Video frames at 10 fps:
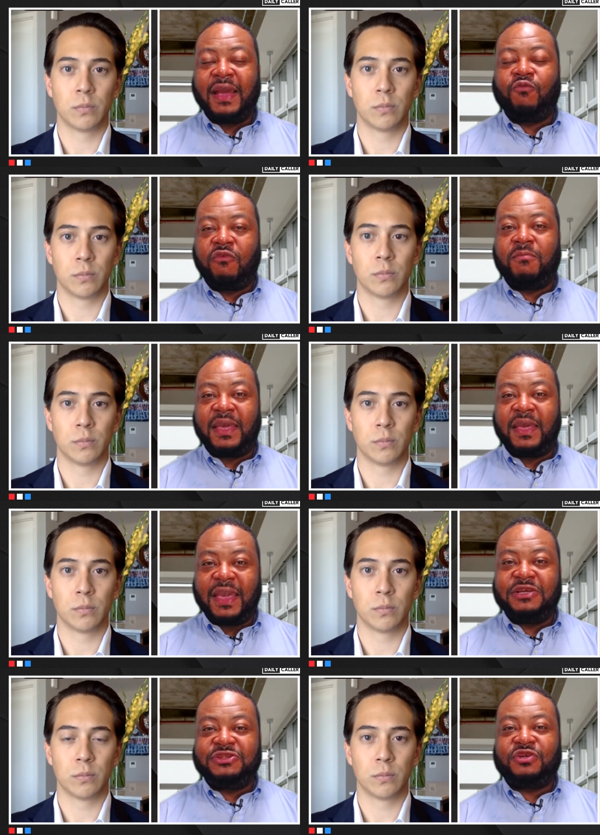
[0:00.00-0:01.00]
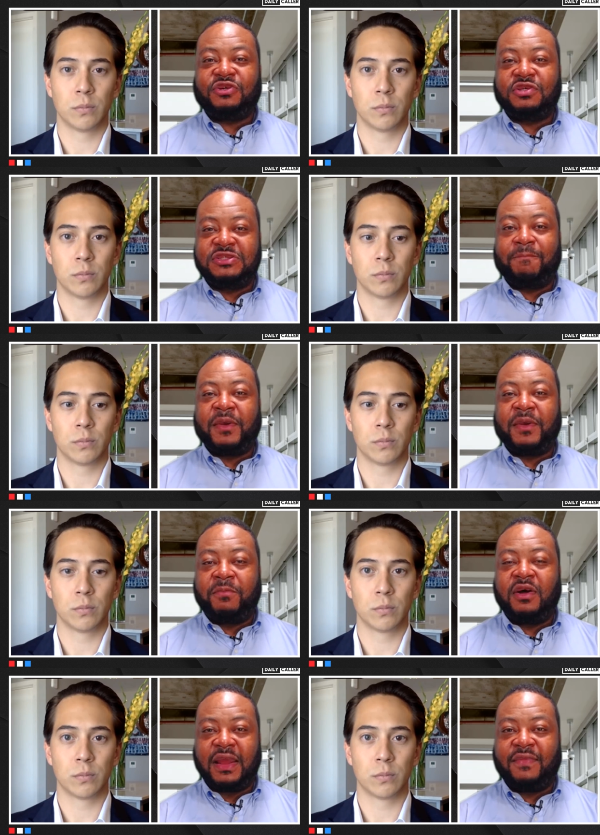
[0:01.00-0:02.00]
Speaker 1: And what would be easier is to
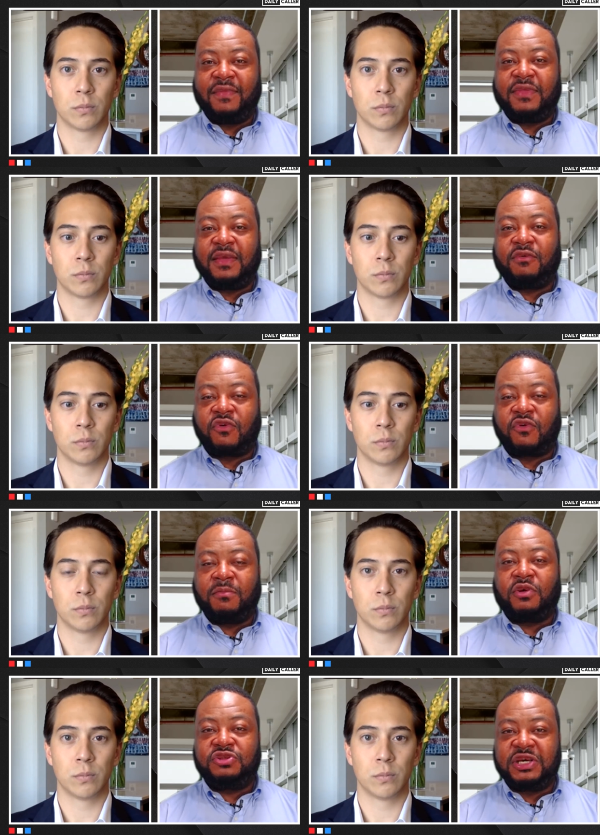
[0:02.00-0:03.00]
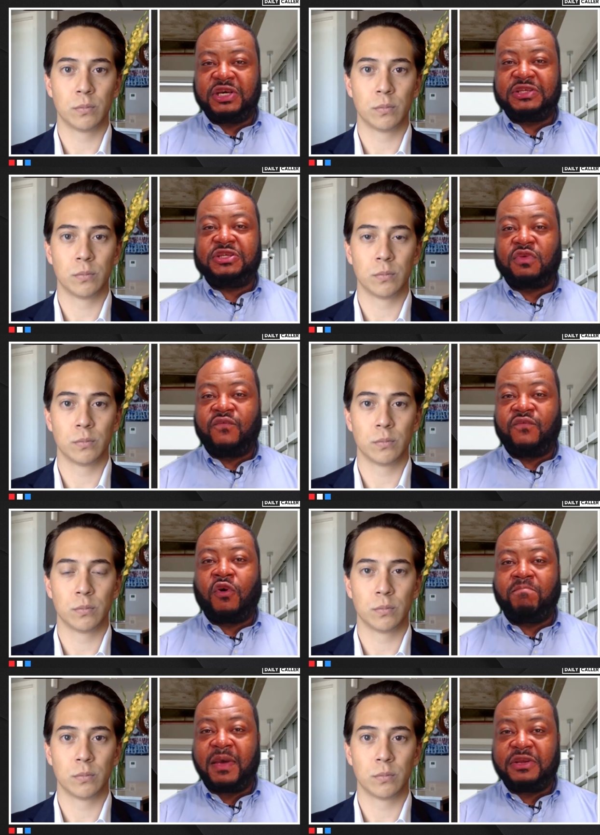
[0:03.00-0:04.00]
simply put in the criminal justice
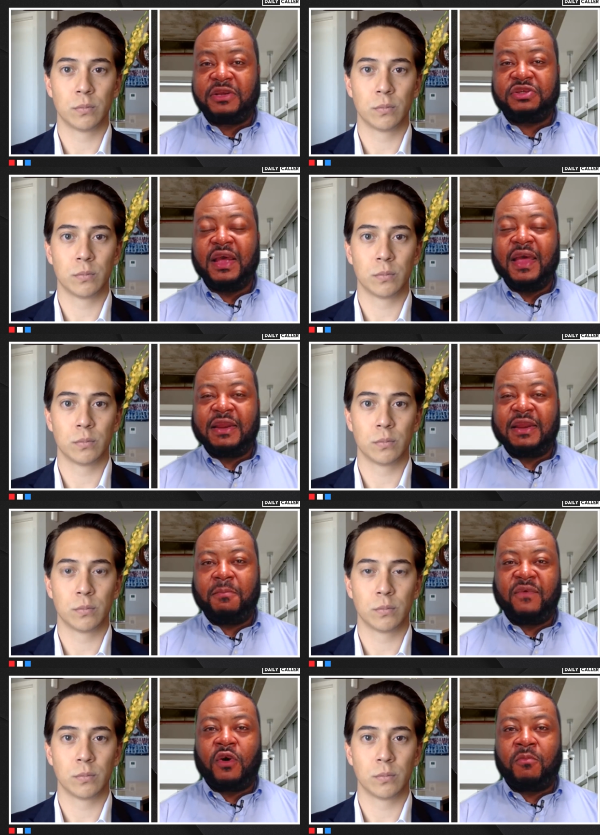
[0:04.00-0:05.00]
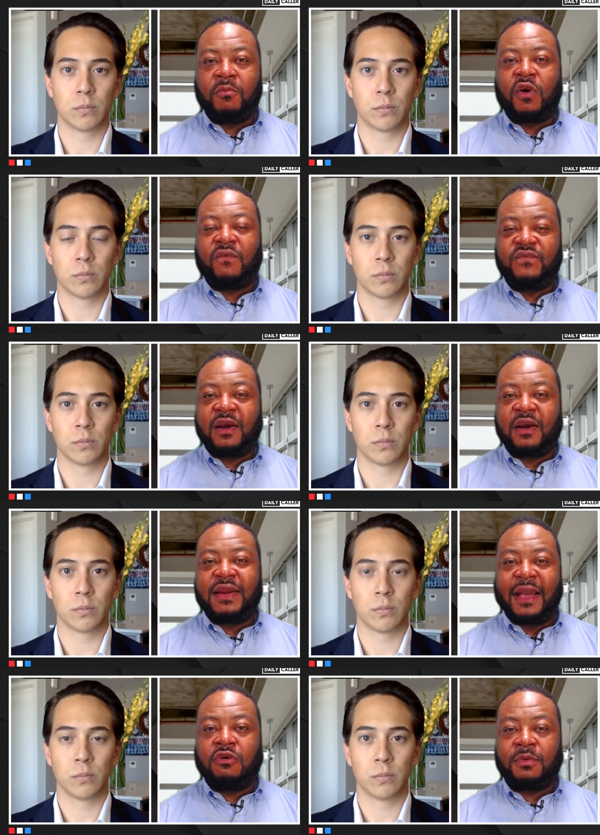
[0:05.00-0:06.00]
reform measures that will make for a more
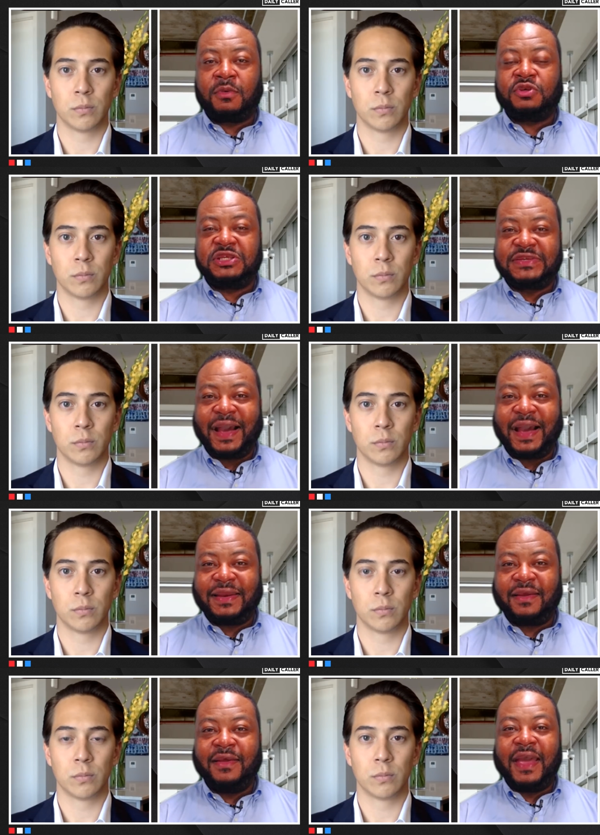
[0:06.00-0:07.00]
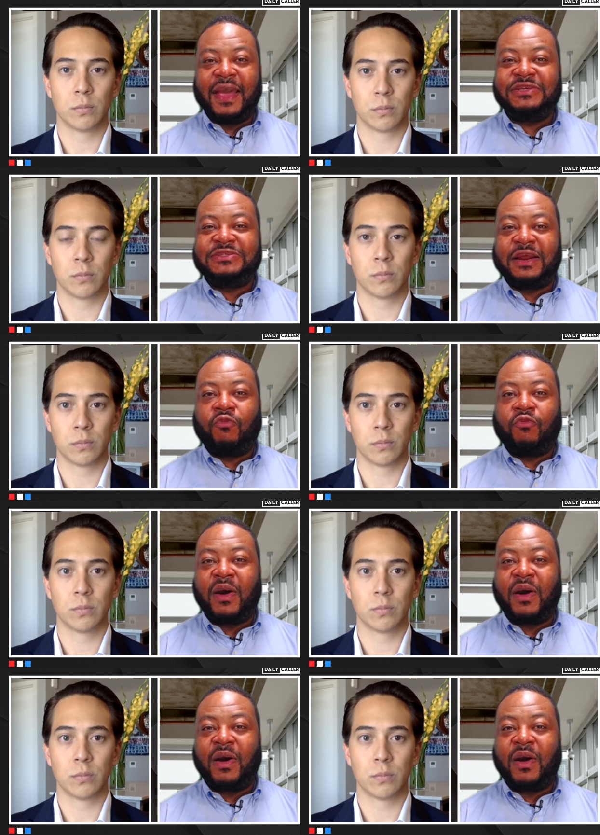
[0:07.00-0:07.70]
fair and equitable society, instead